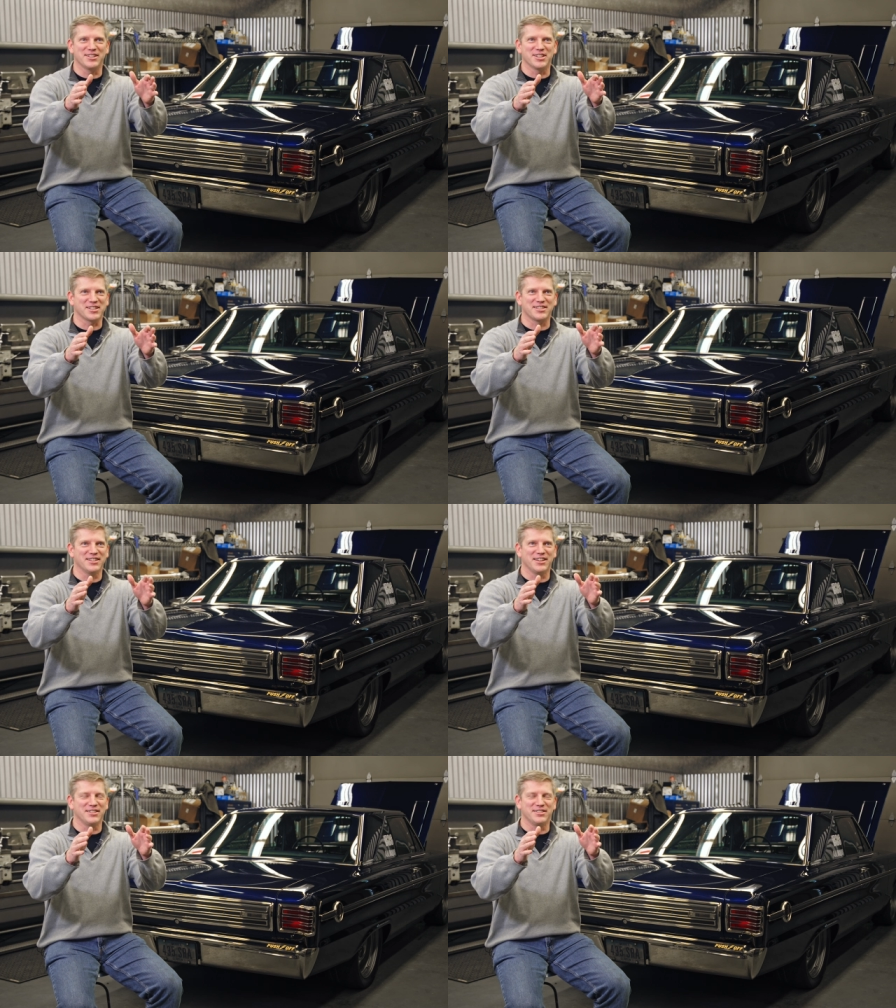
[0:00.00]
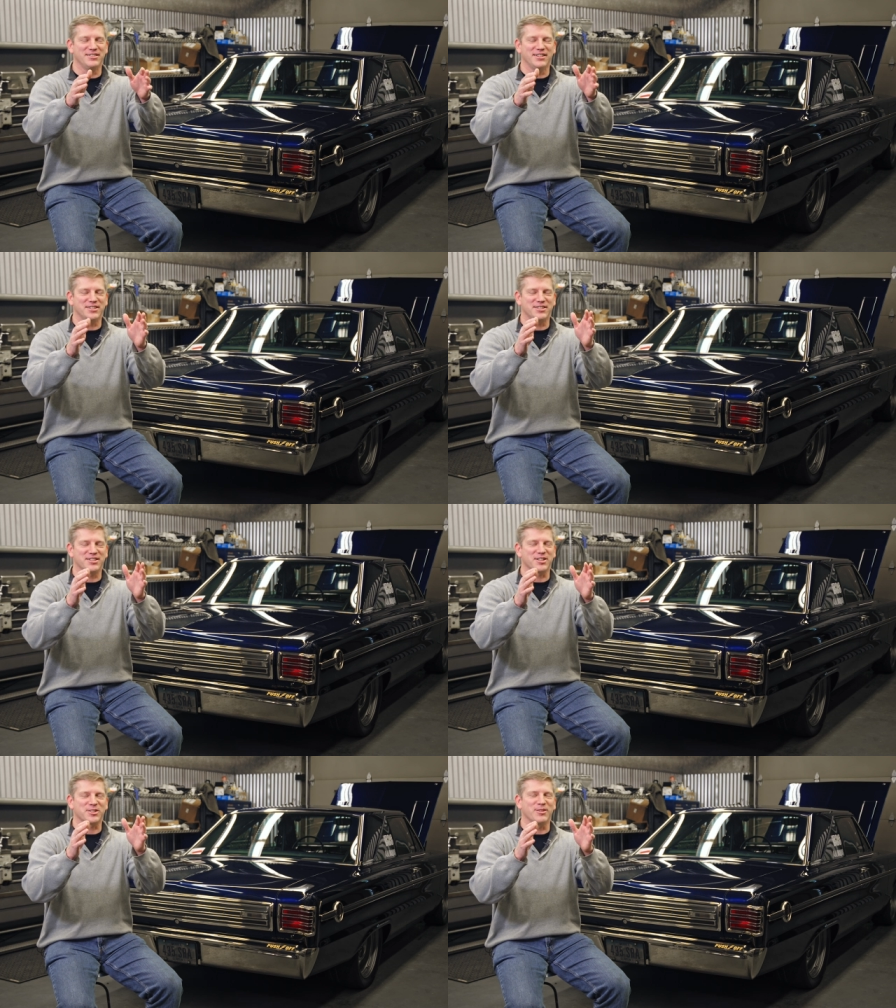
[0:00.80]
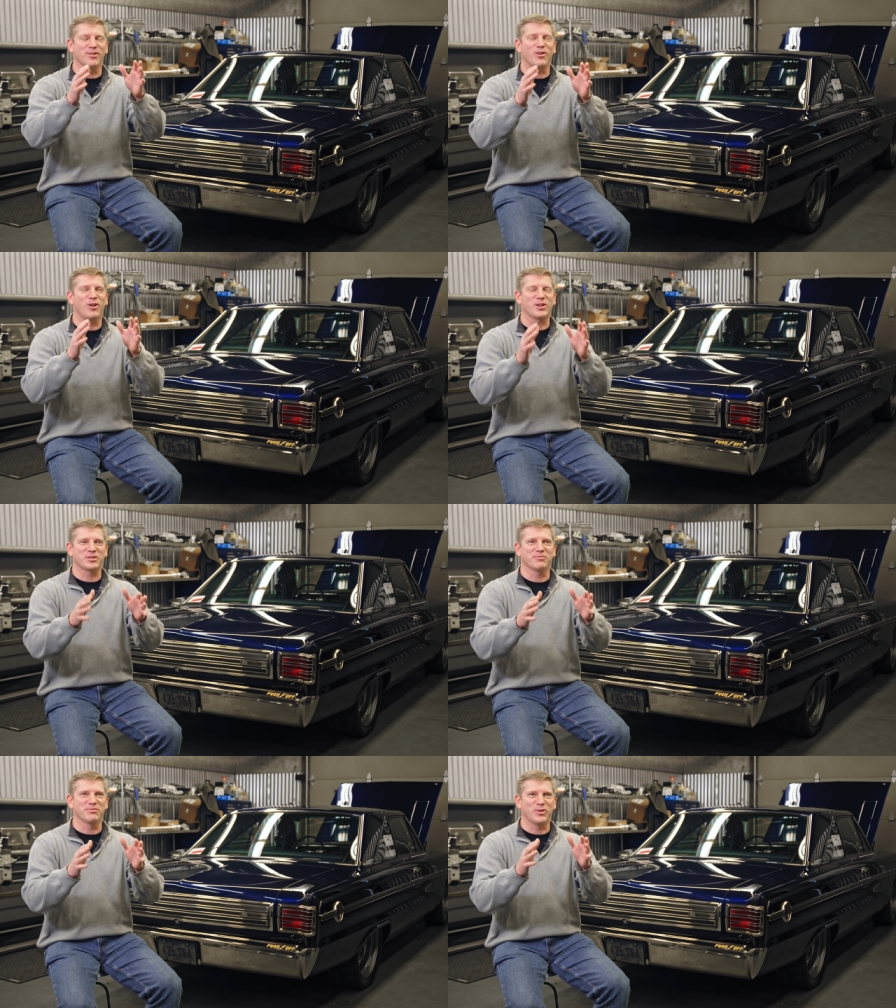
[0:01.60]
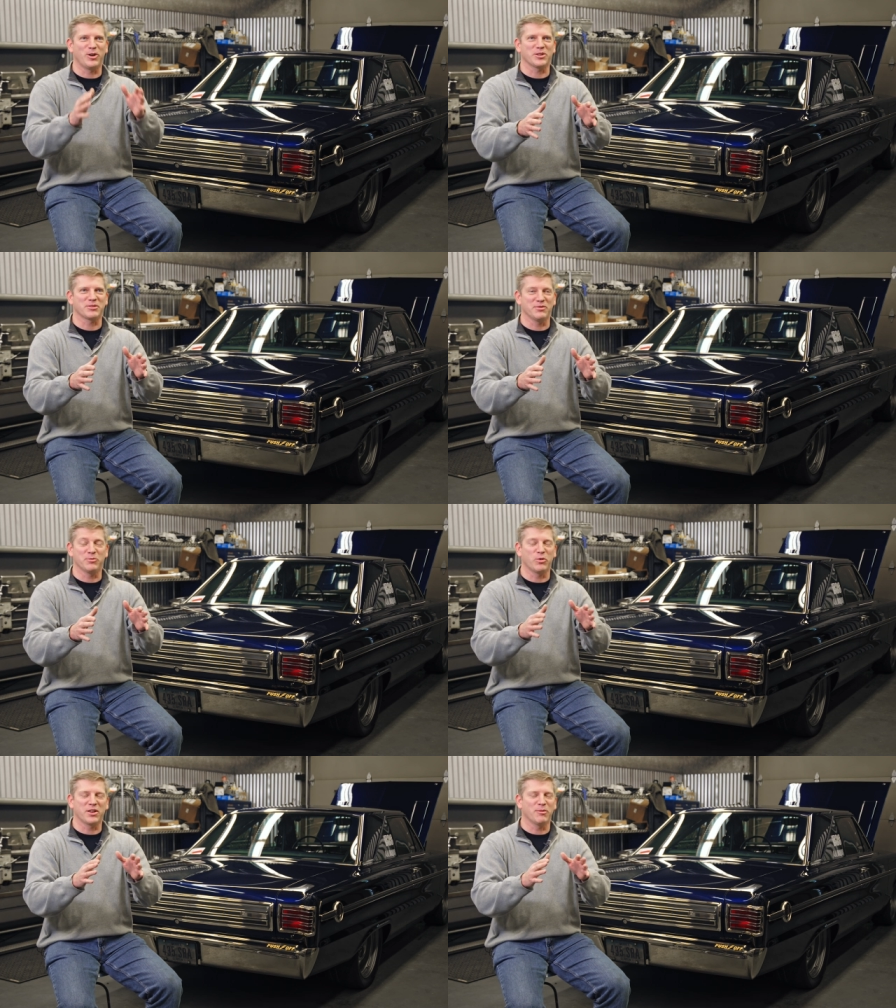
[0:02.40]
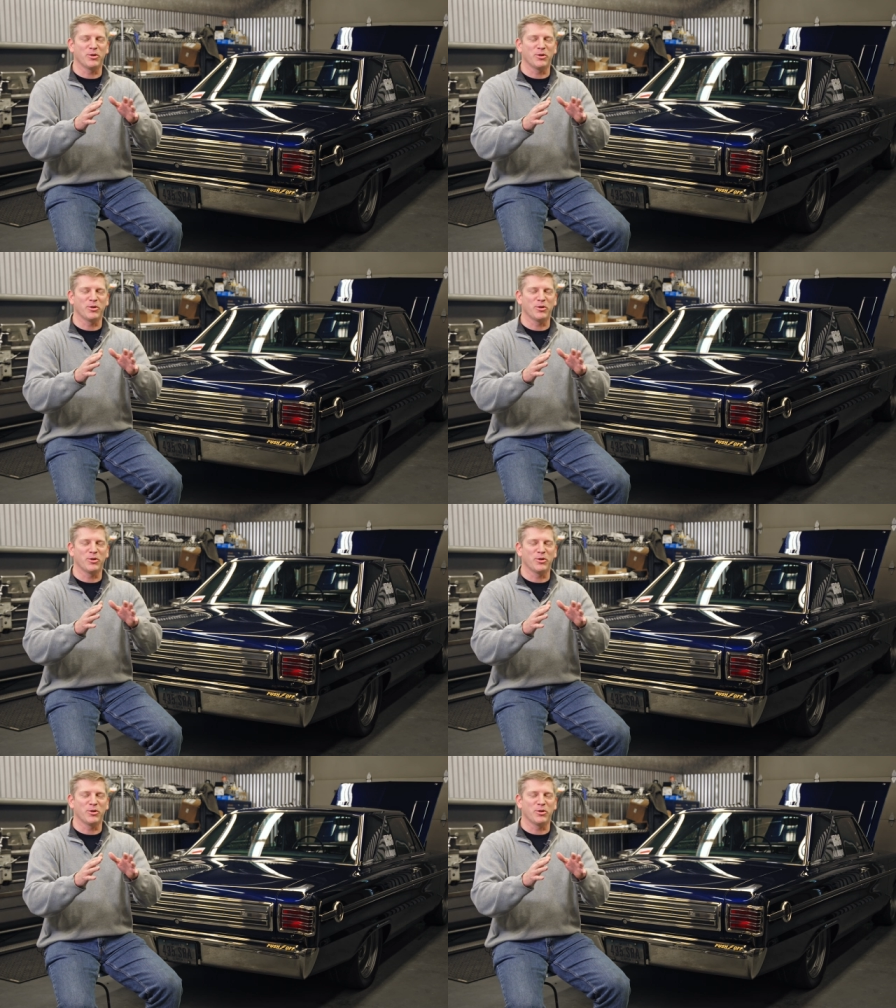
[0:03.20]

It's just an awesome, one of the